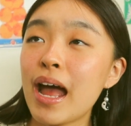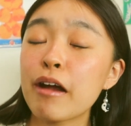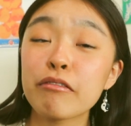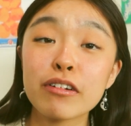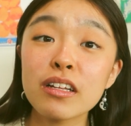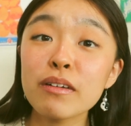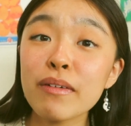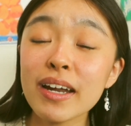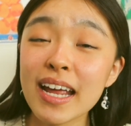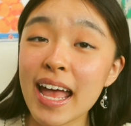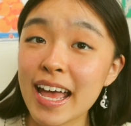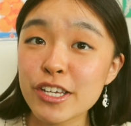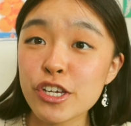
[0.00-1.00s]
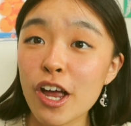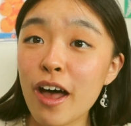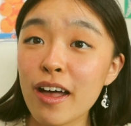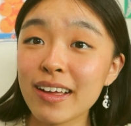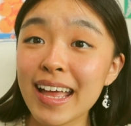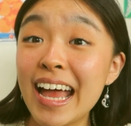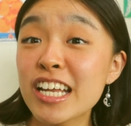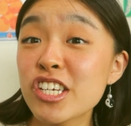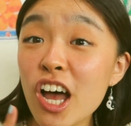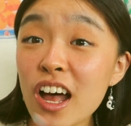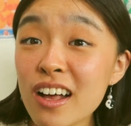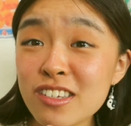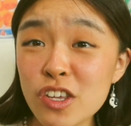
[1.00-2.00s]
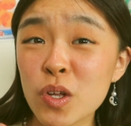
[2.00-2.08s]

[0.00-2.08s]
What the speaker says: I really want a hedgehog. Hedgehogs